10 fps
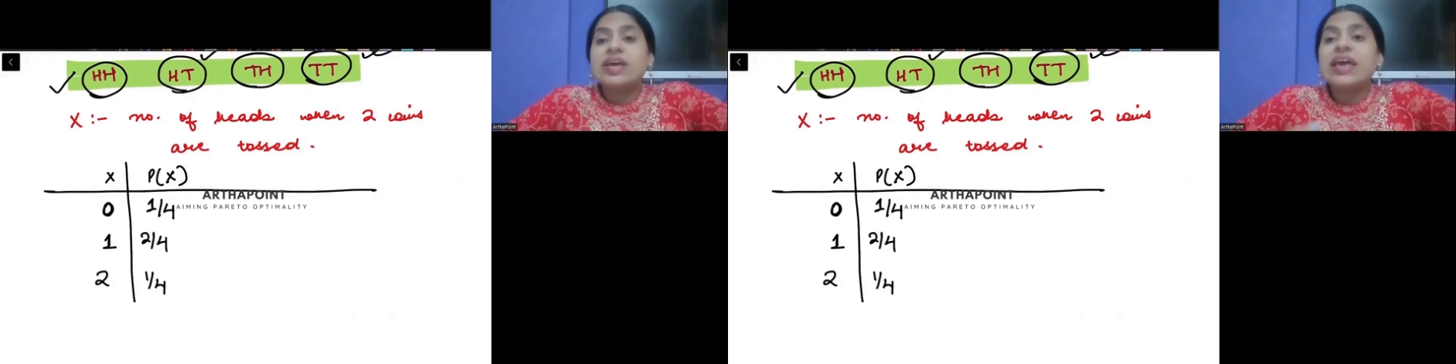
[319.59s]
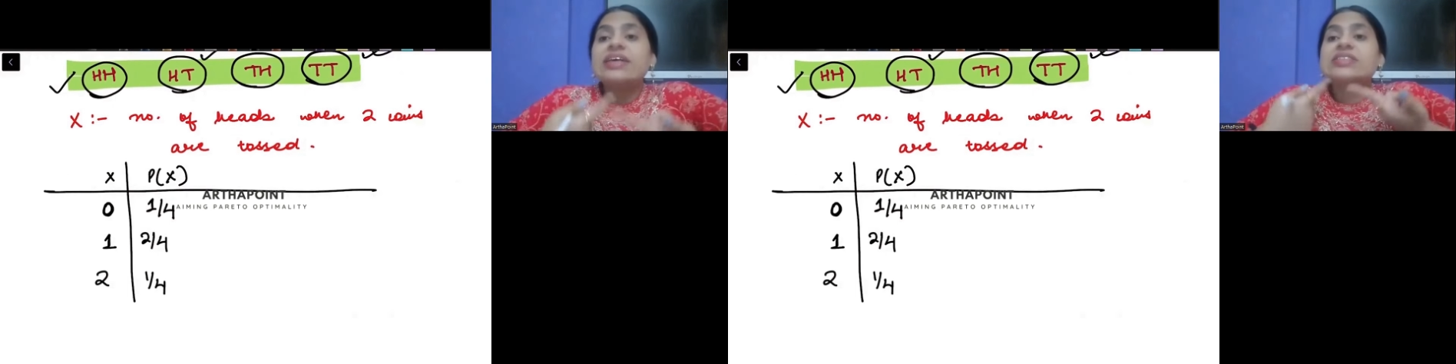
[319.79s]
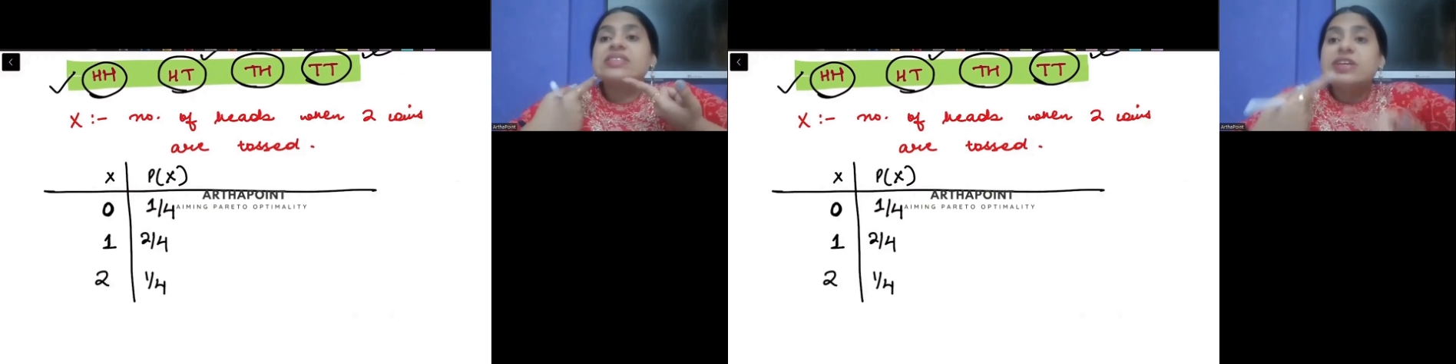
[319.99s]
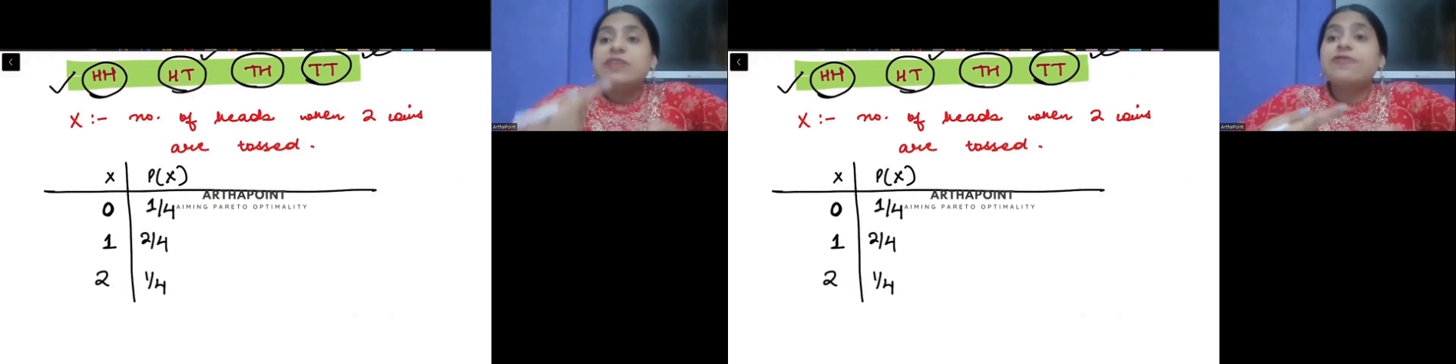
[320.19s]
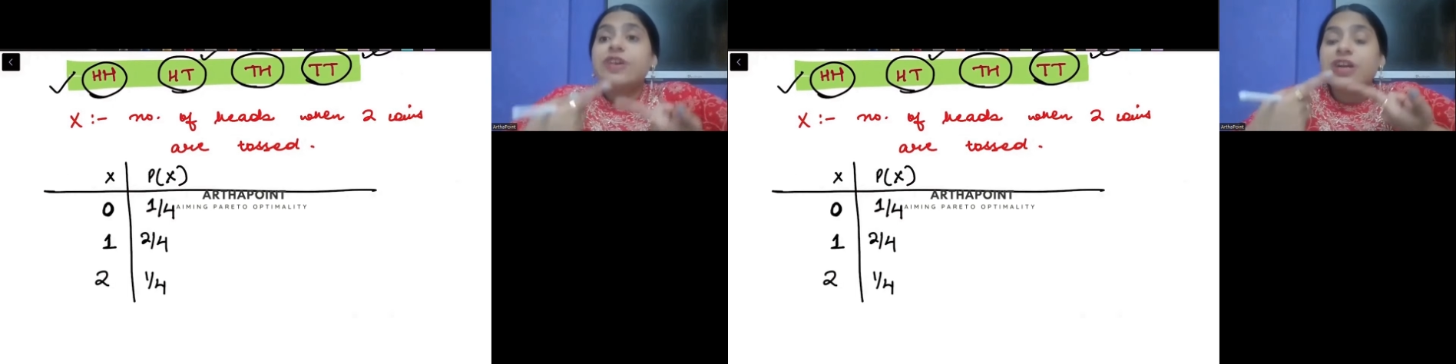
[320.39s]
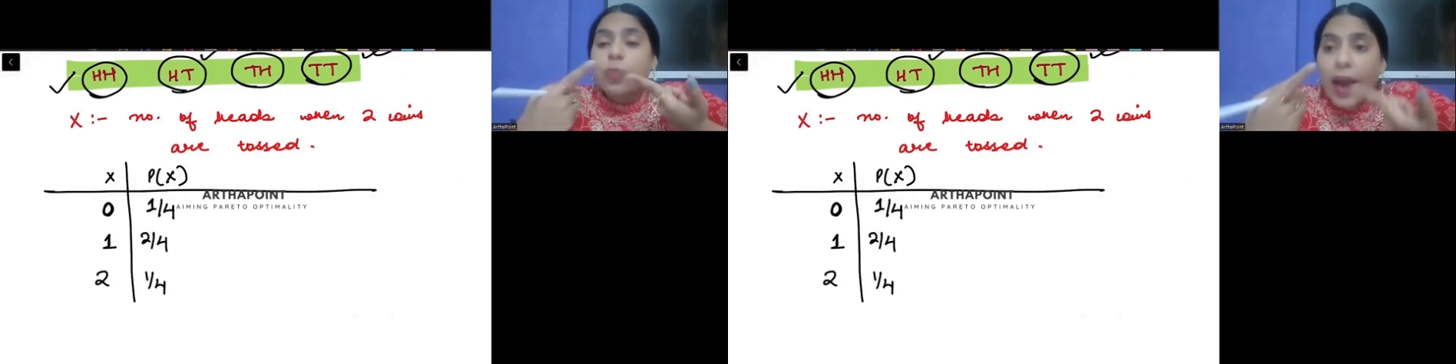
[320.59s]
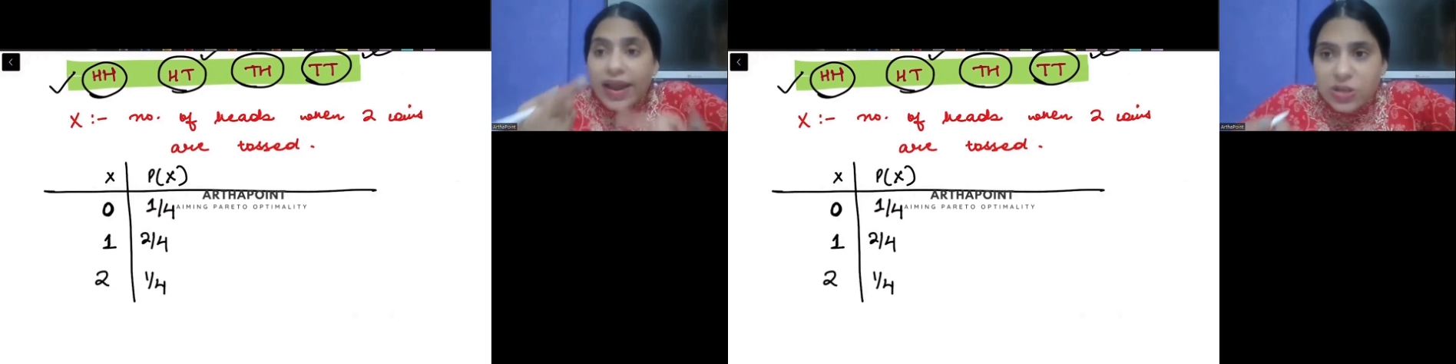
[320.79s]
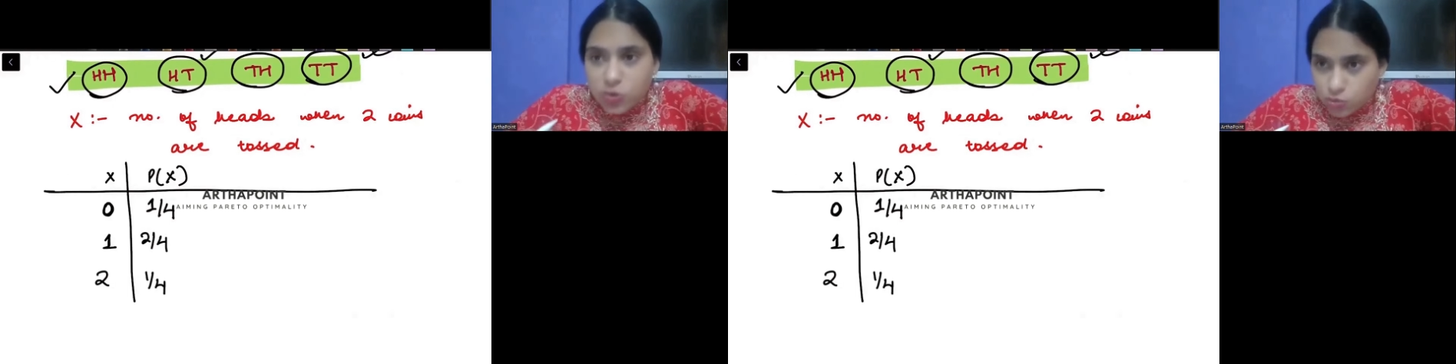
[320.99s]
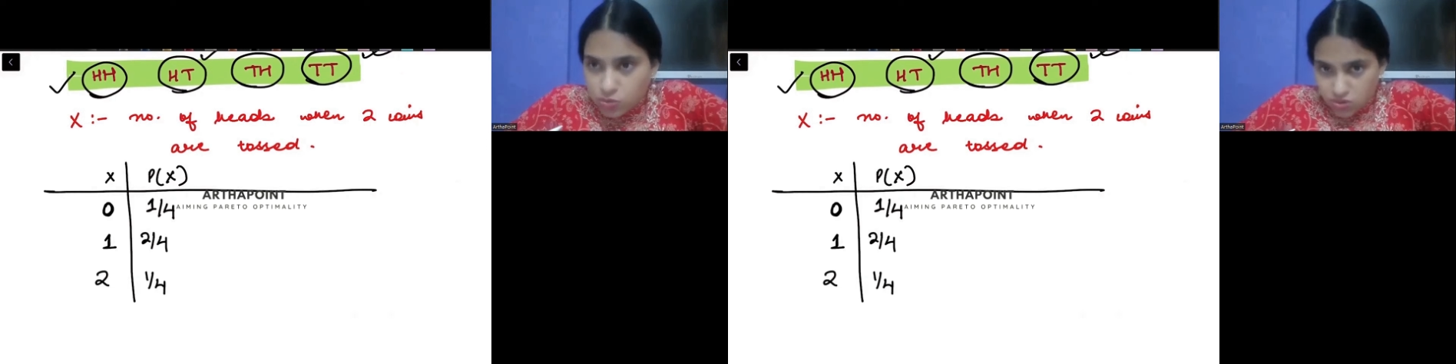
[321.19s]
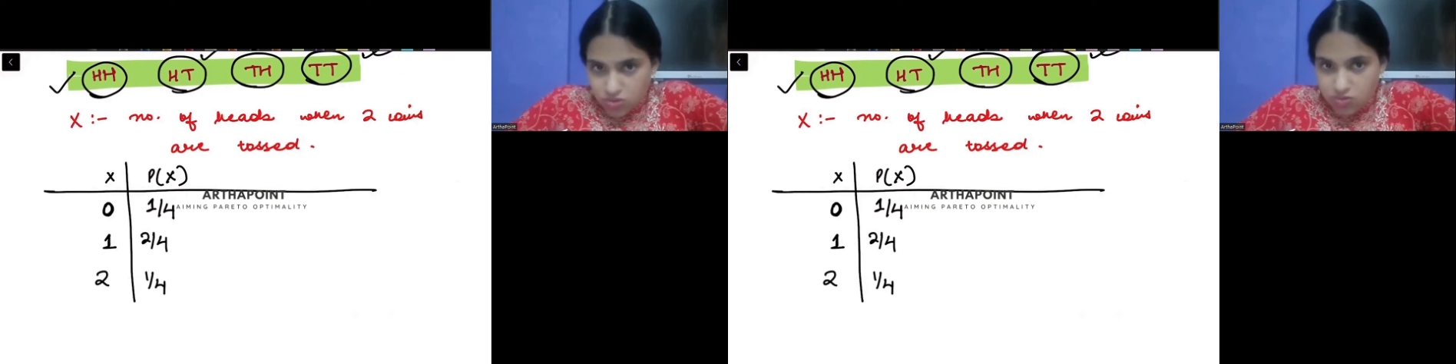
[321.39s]
takes different
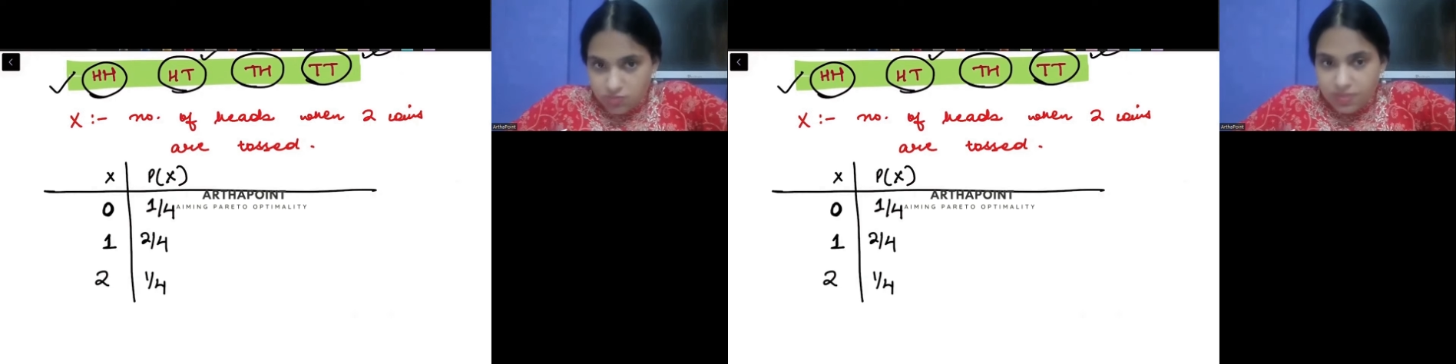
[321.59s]
values.